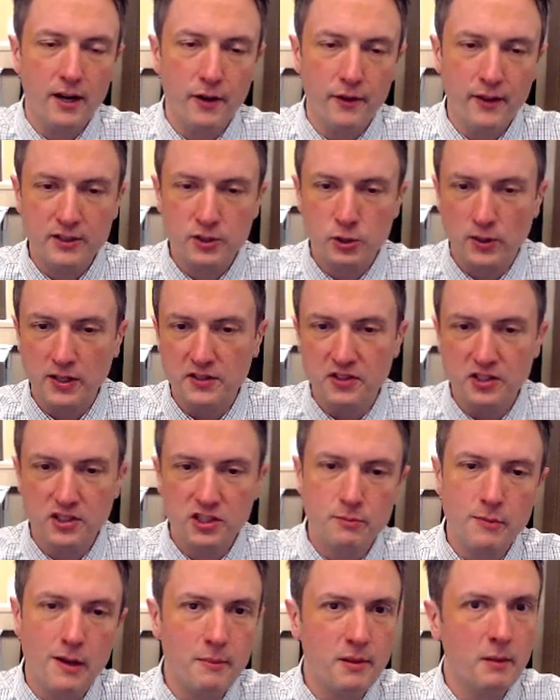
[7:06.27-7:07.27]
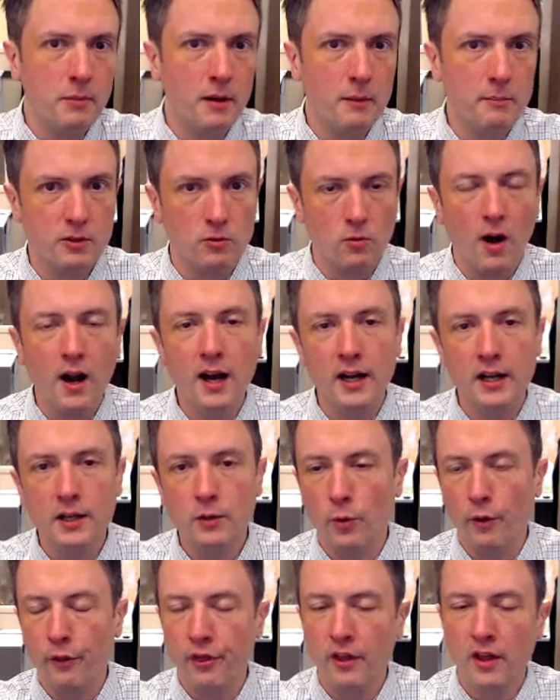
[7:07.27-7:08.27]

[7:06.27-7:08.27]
That transition may be a bumpy ride with